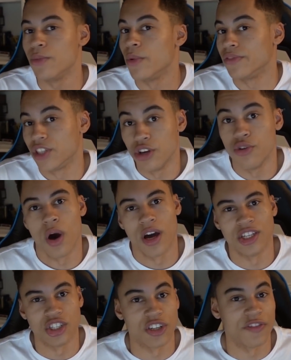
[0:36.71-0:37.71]
with
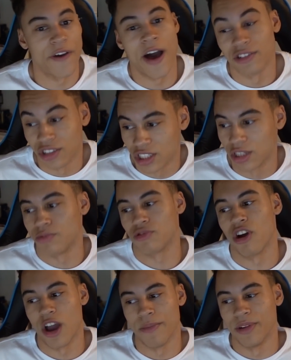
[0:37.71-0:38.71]
200,000
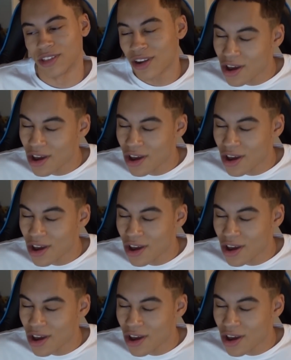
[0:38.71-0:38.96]
subscribers.